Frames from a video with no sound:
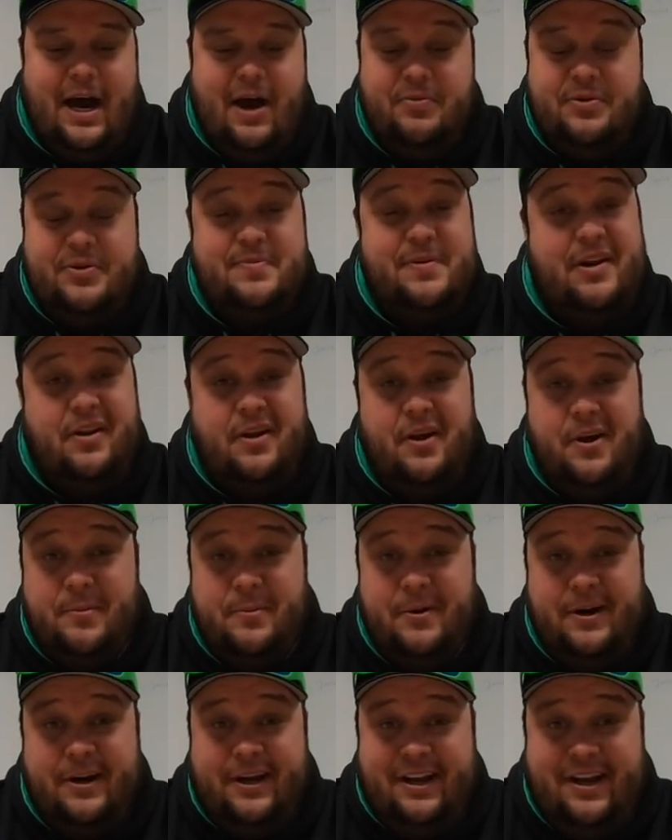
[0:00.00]
We spent a lot of
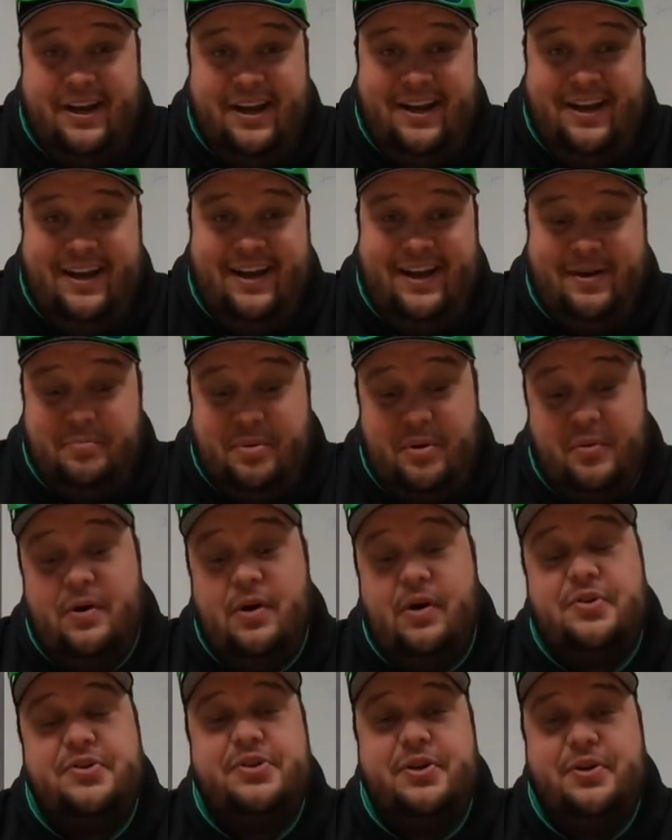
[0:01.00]
money, but we
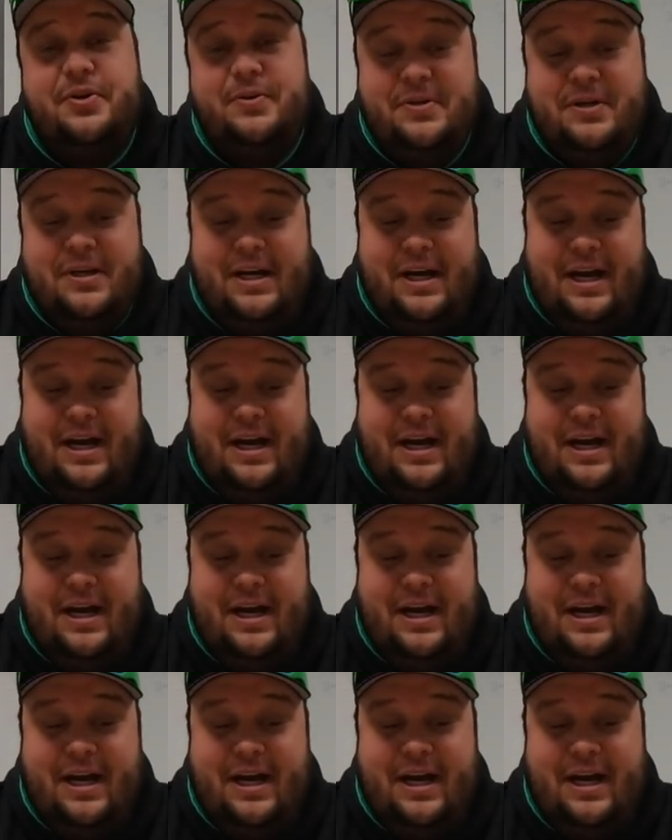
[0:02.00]
also